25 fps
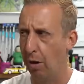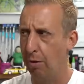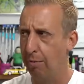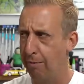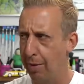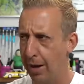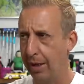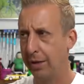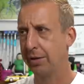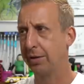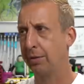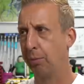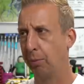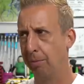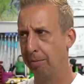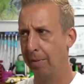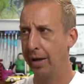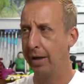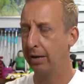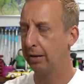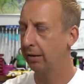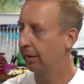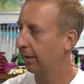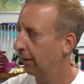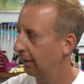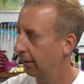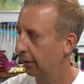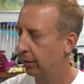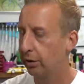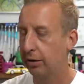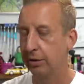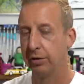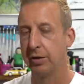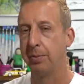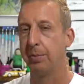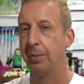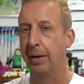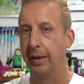best made.
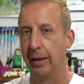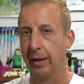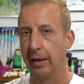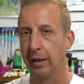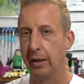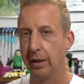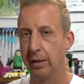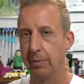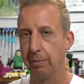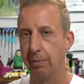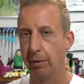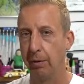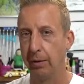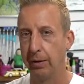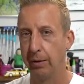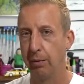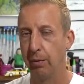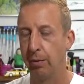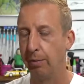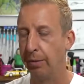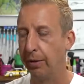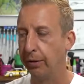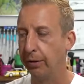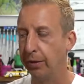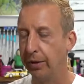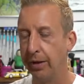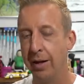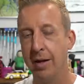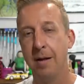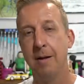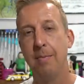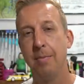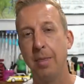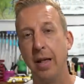Speak English, boy, what am I doing?